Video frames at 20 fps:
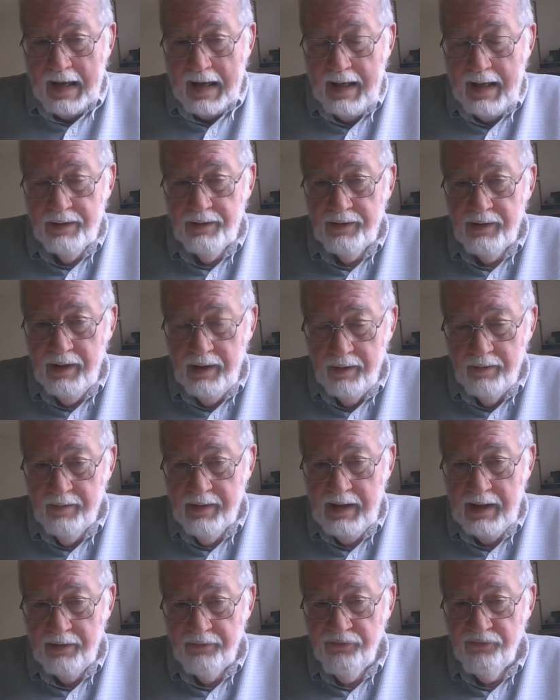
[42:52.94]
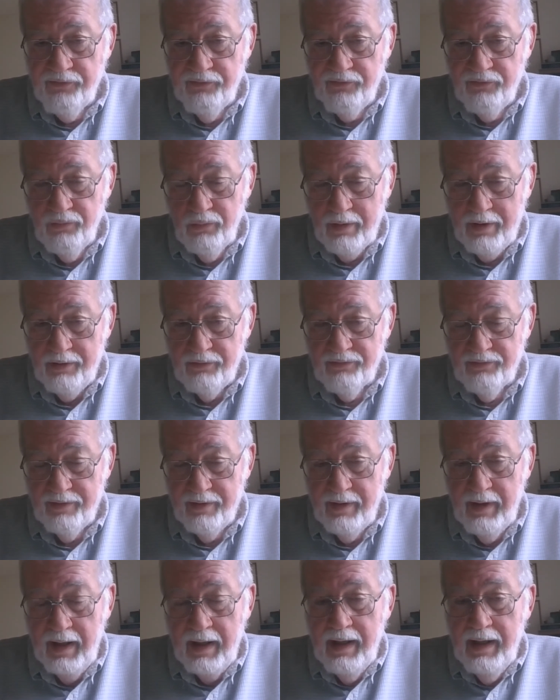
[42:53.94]
And in that
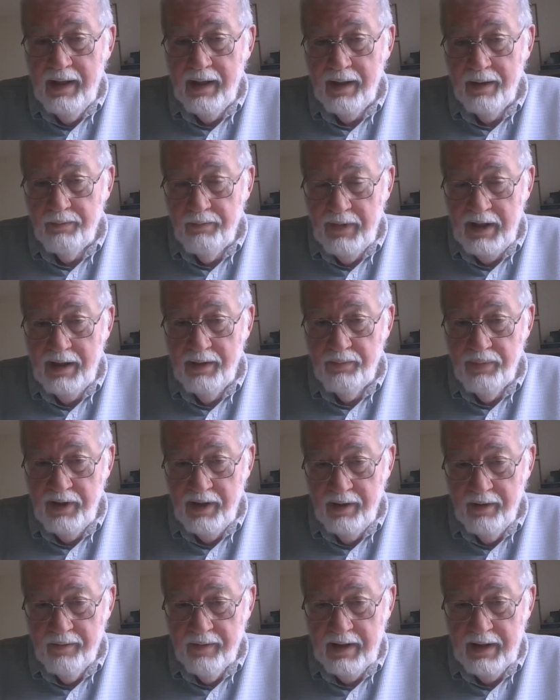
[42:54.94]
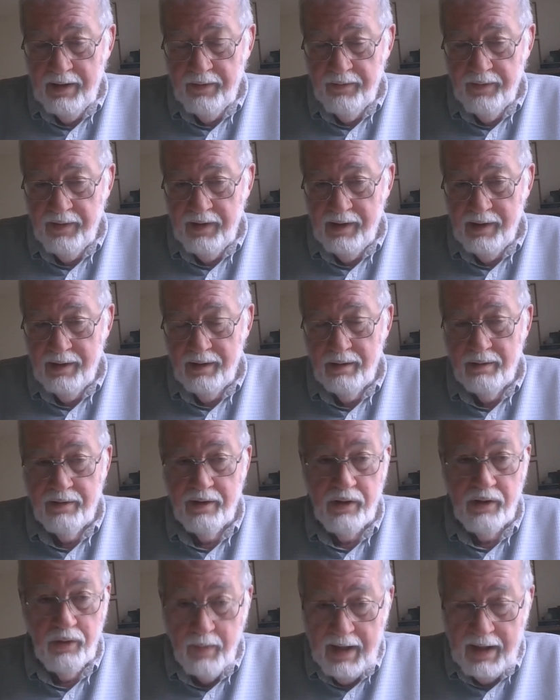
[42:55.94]
situation, it may be that the
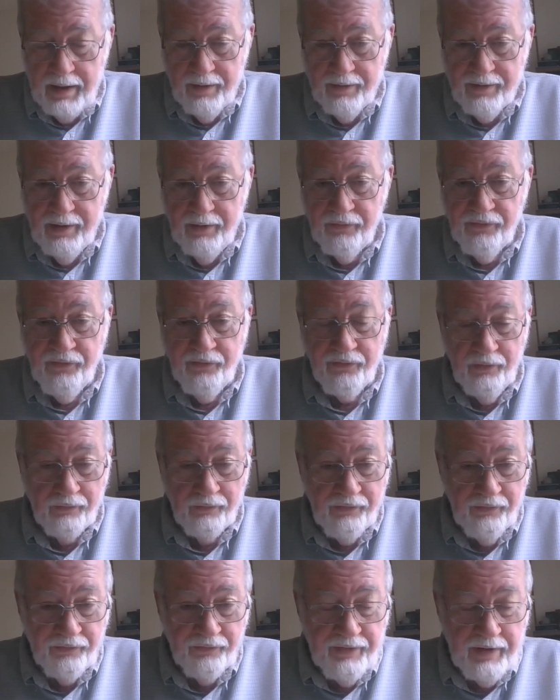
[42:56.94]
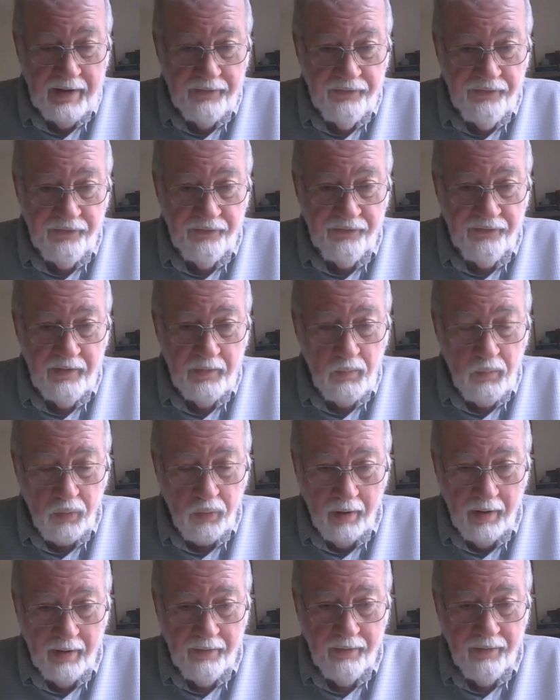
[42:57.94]
humanities, the social sciences, the
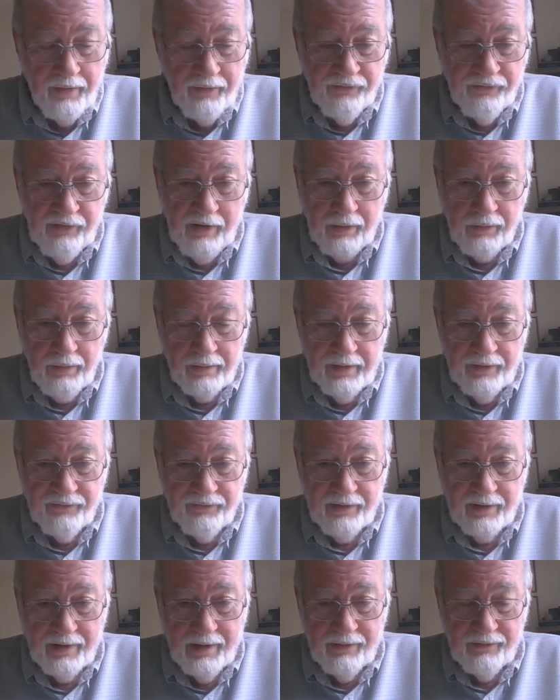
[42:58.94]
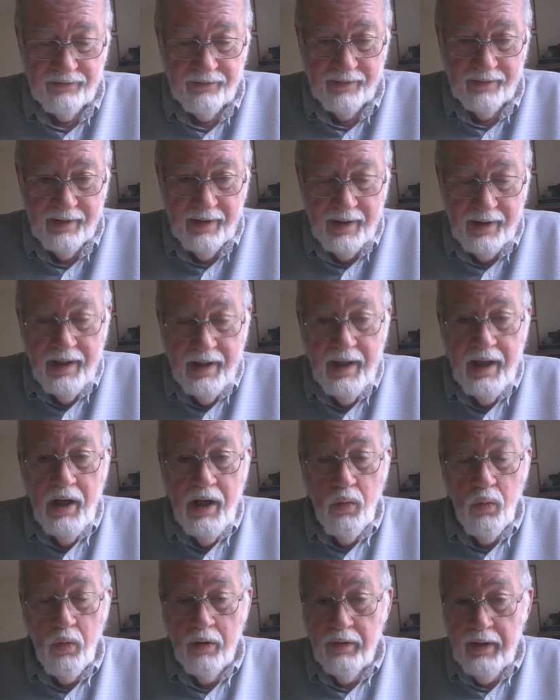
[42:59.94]
broader general education
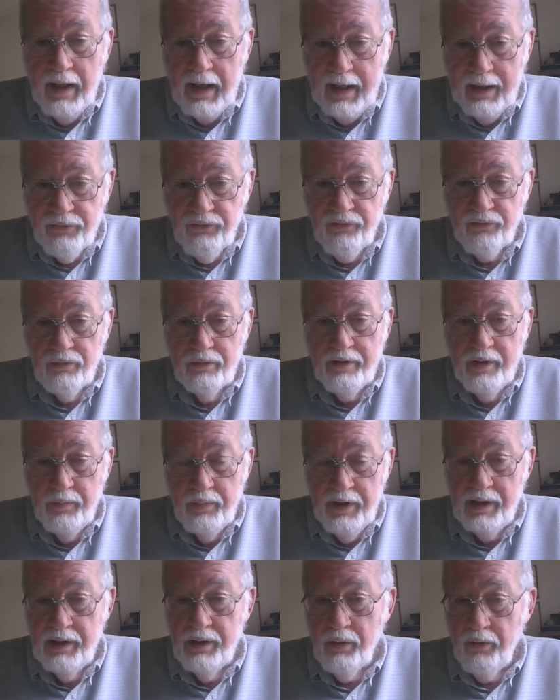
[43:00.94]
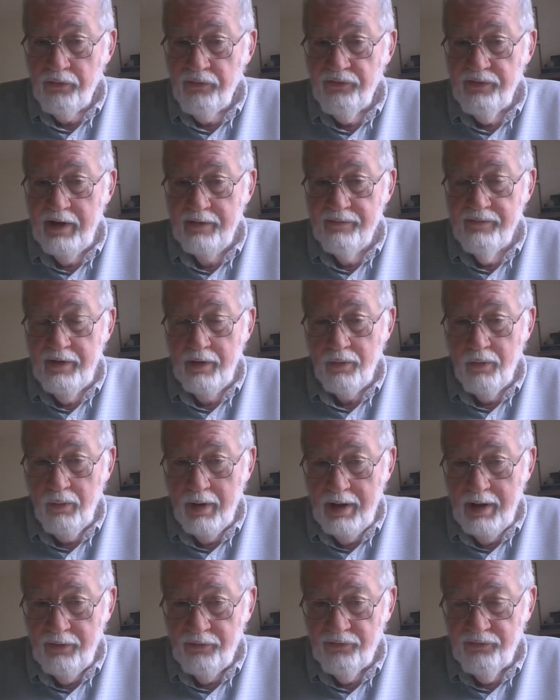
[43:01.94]
will actually be your saving
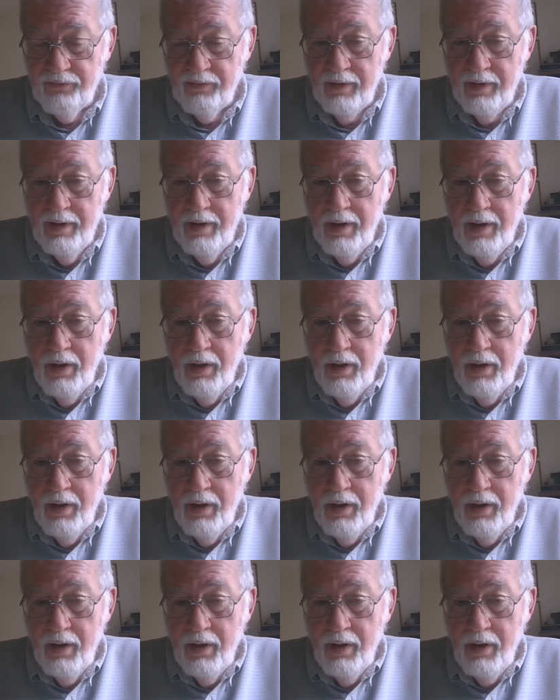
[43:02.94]
grace.